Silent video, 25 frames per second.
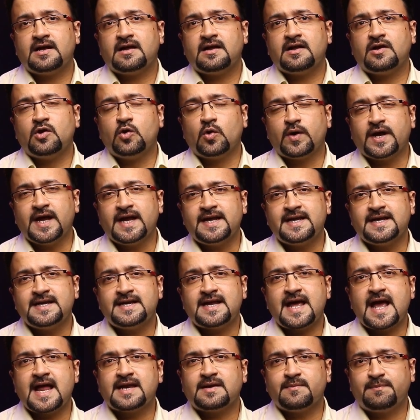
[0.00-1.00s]
located
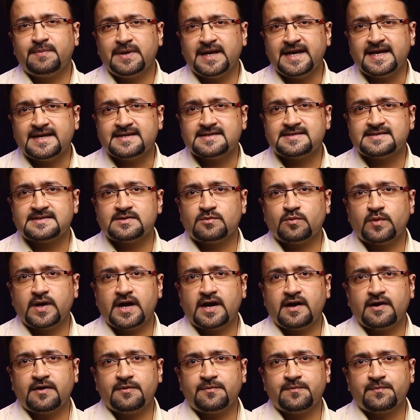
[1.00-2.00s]
at a place
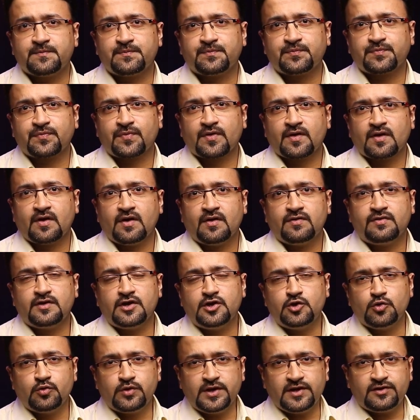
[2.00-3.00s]
where the
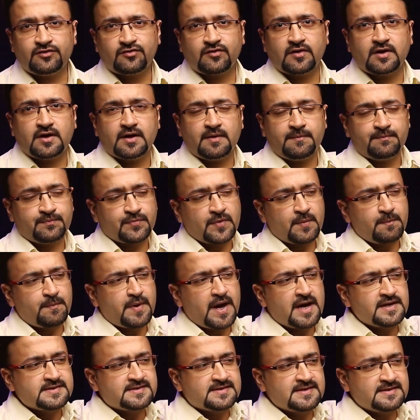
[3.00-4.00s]
urethra
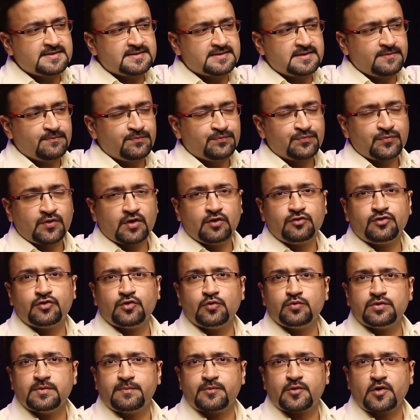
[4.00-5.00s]
passes
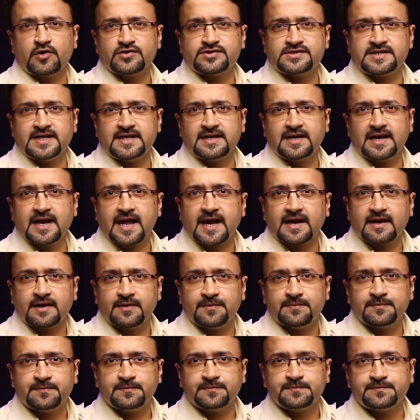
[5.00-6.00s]
through the prostate gland.
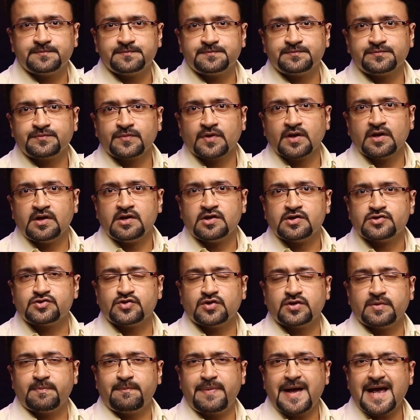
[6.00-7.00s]
So
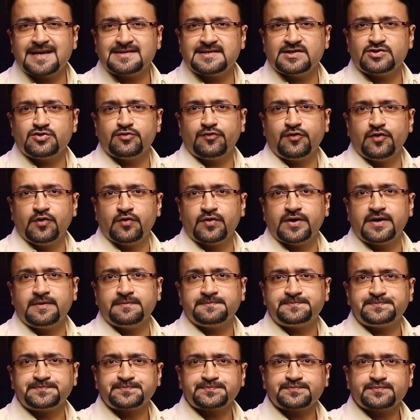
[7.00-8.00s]
the passage of urine